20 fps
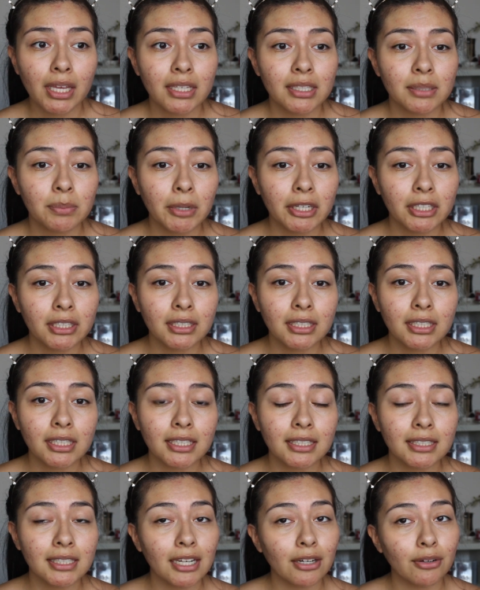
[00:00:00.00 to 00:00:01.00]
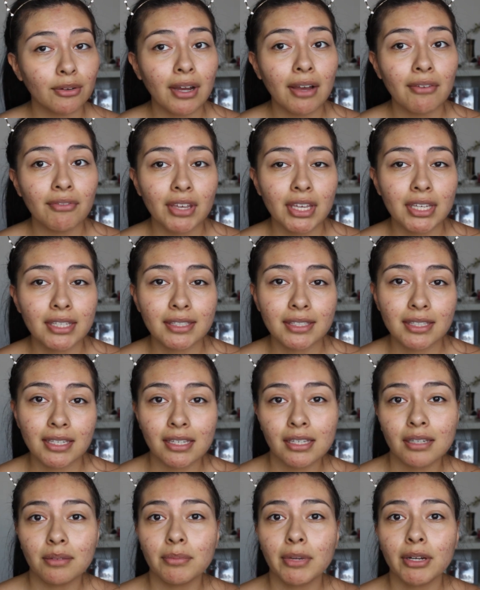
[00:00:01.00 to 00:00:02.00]
especially because I don't have
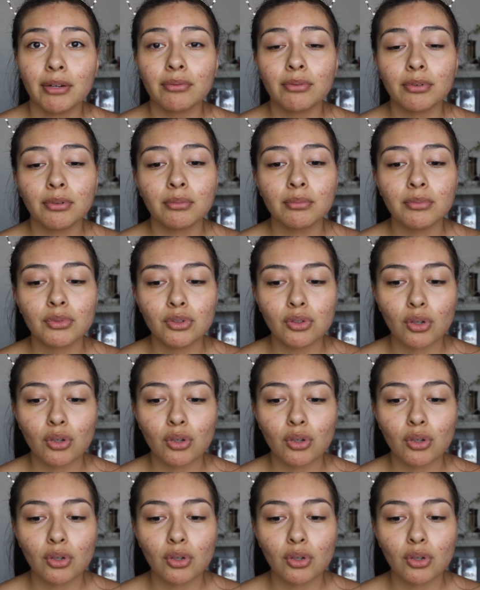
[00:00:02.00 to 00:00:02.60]
AC in my room.